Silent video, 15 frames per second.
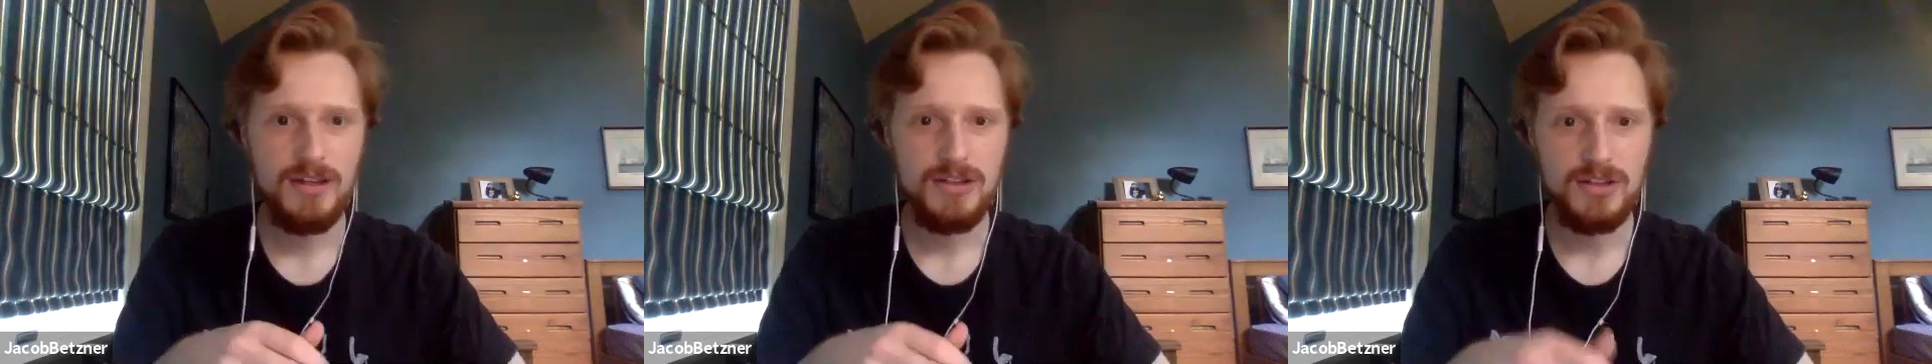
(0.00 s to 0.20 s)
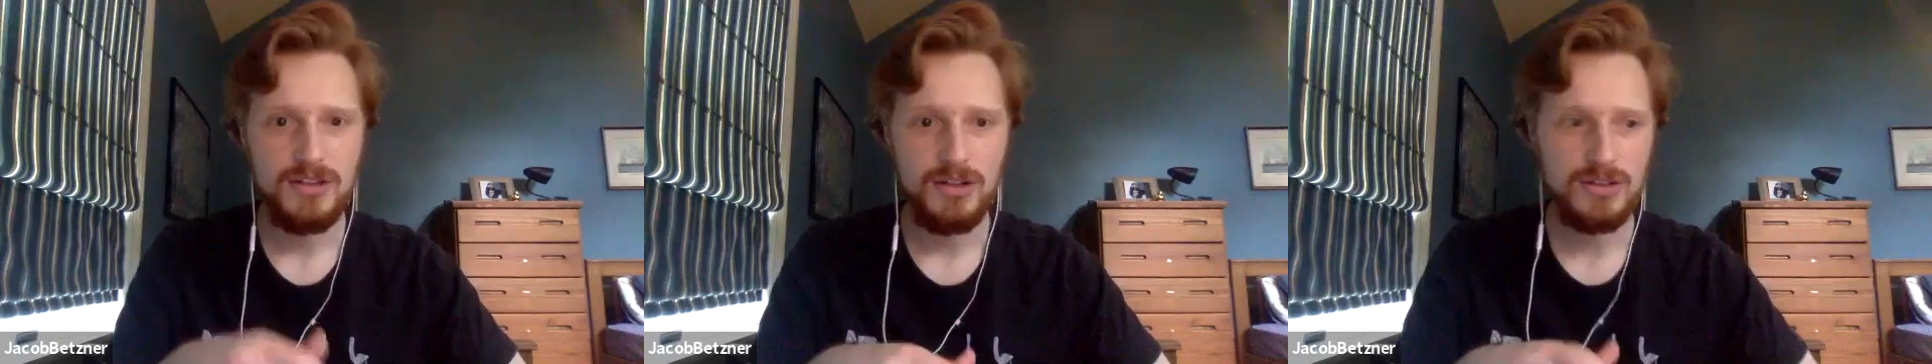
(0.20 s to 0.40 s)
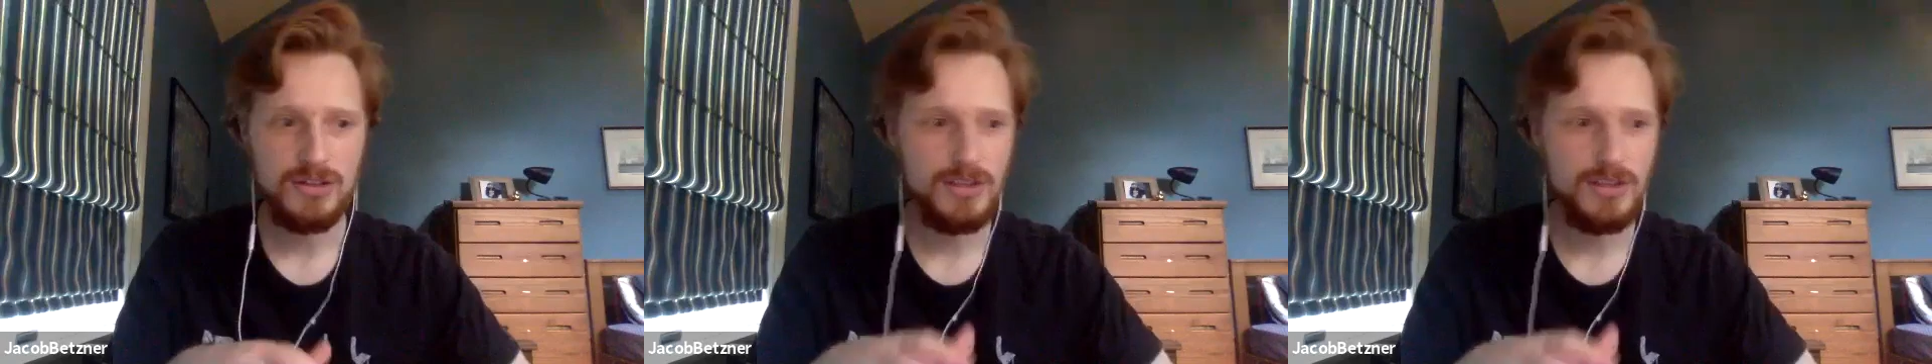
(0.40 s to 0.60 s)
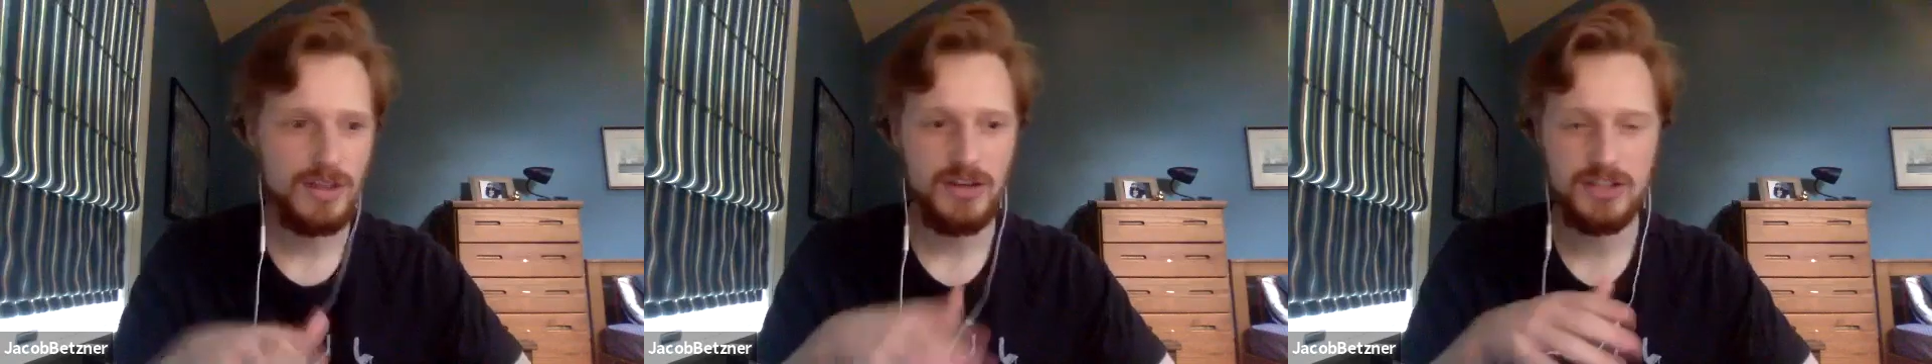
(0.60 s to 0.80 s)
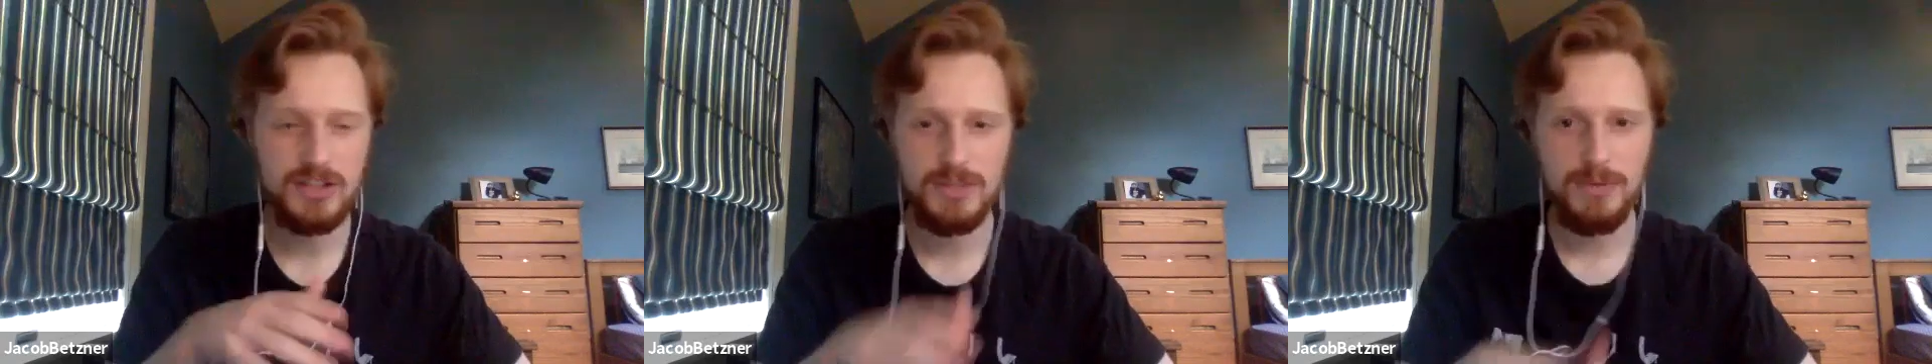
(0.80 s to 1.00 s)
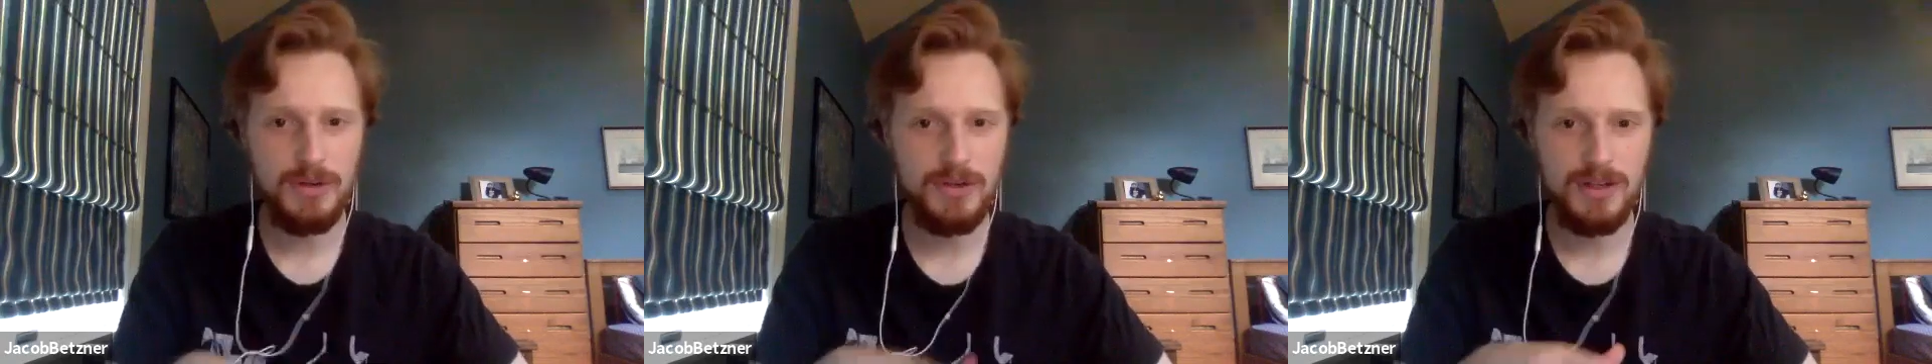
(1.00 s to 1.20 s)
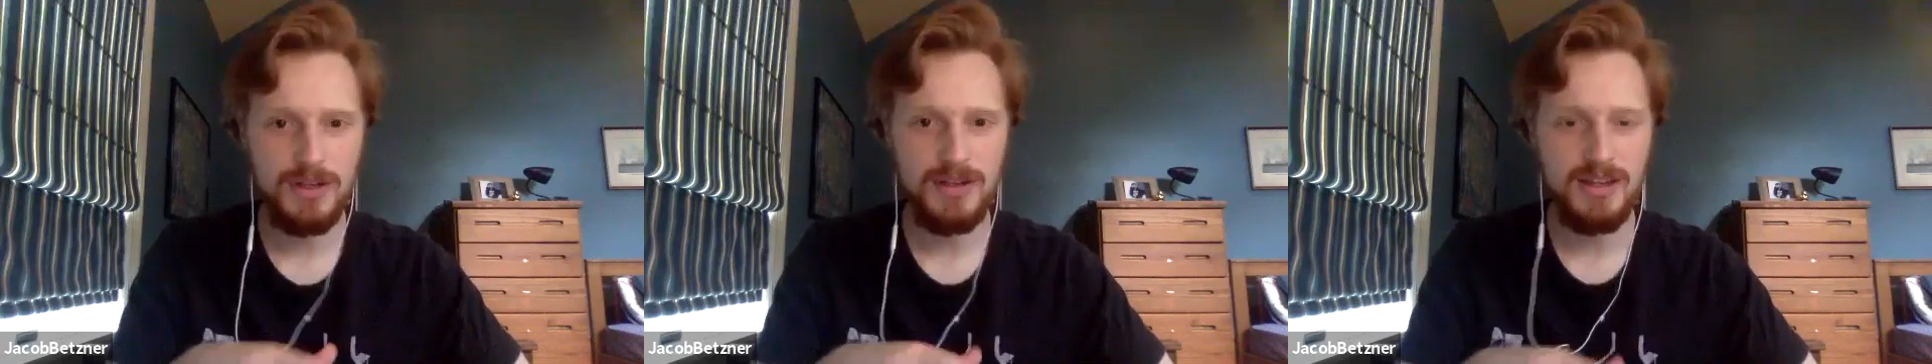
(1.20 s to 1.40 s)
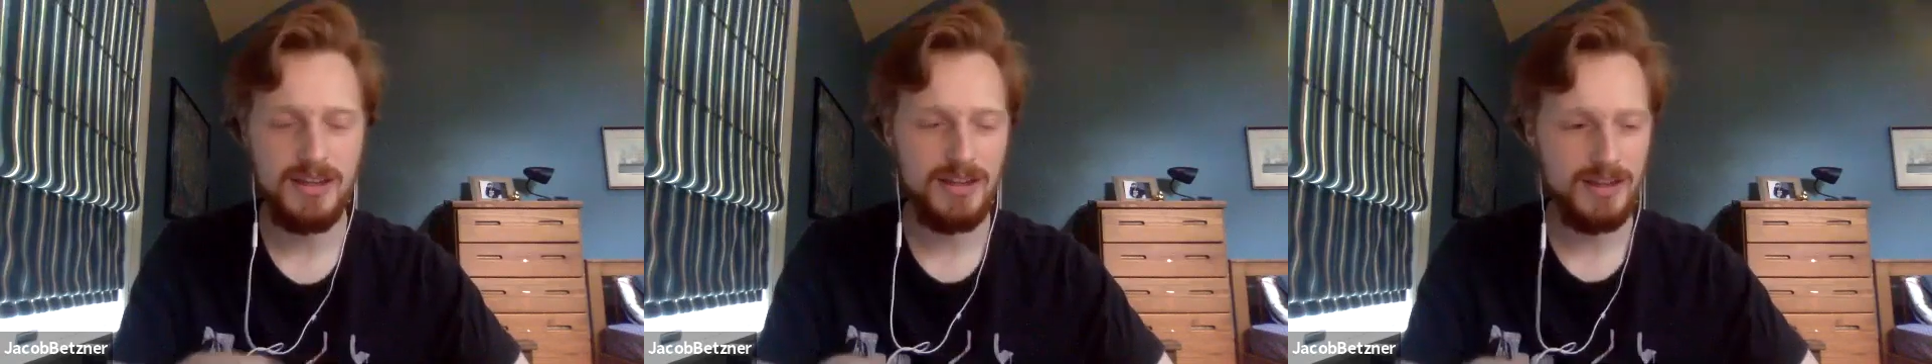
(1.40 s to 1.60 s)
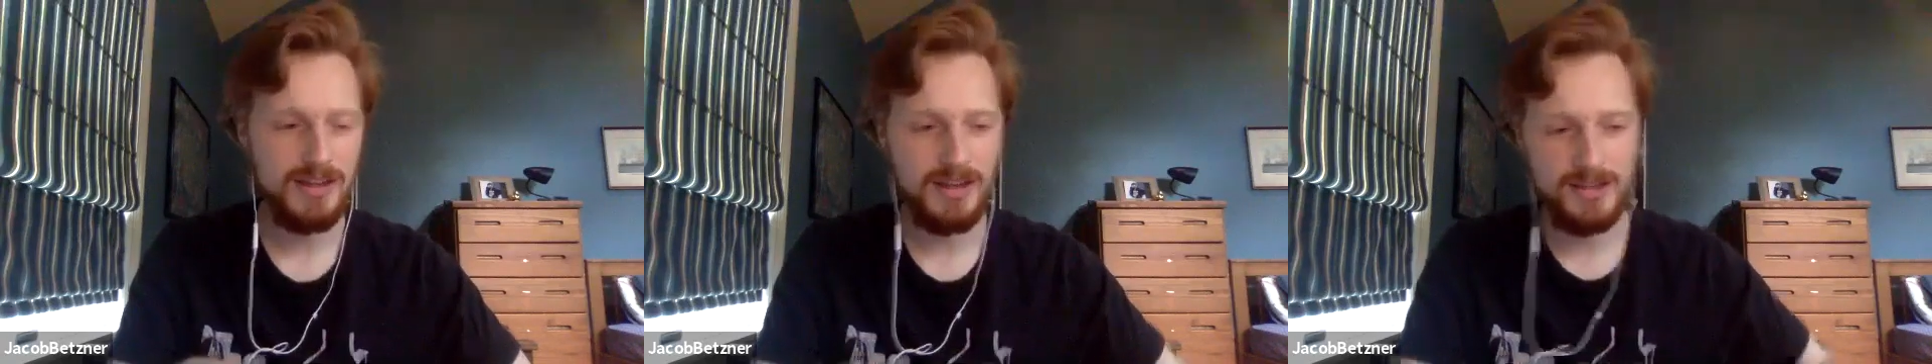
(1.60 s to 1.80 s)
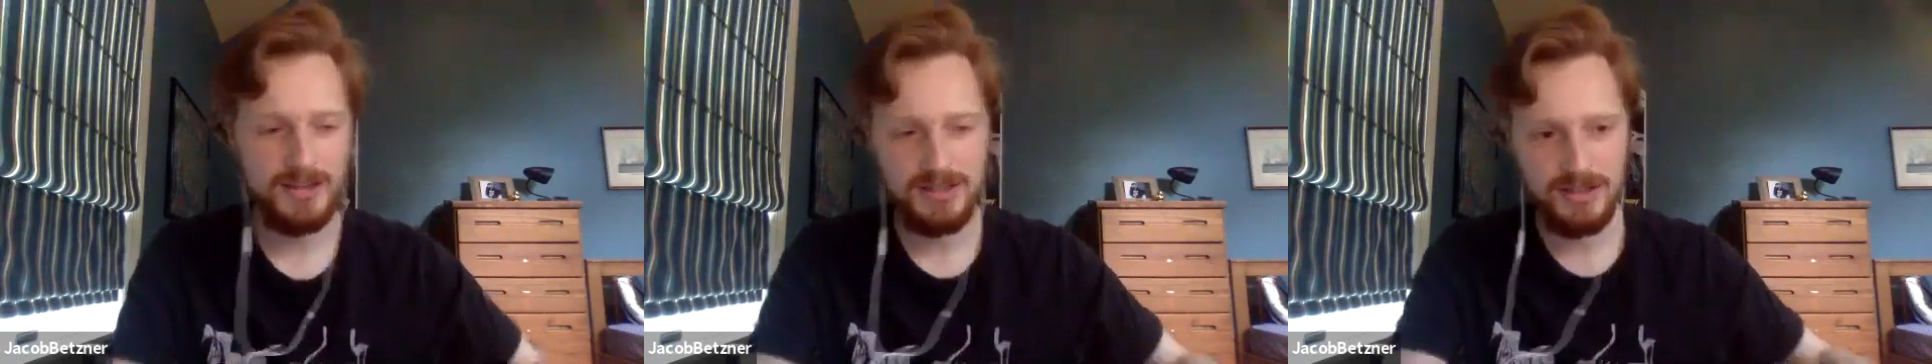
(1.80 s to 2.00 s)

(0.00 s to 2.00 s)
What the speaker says: oh, something exploded, and then the guy's